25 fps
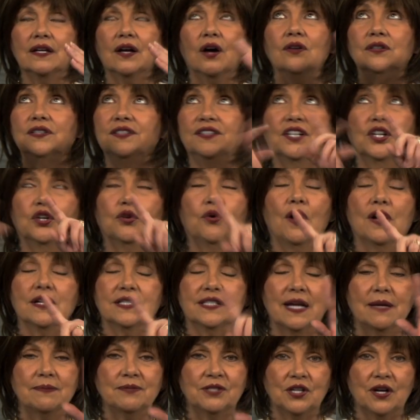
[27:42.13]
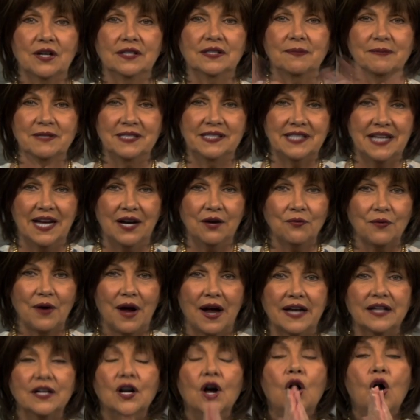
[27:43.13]
uh, the cross. I'm sorry, let me say it
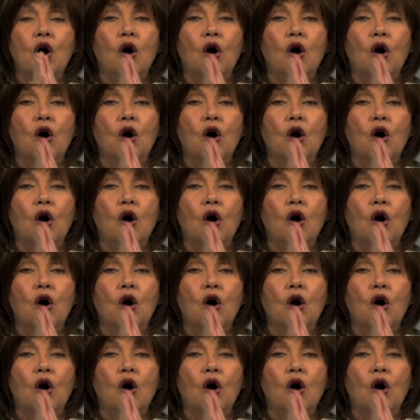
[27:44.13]
right.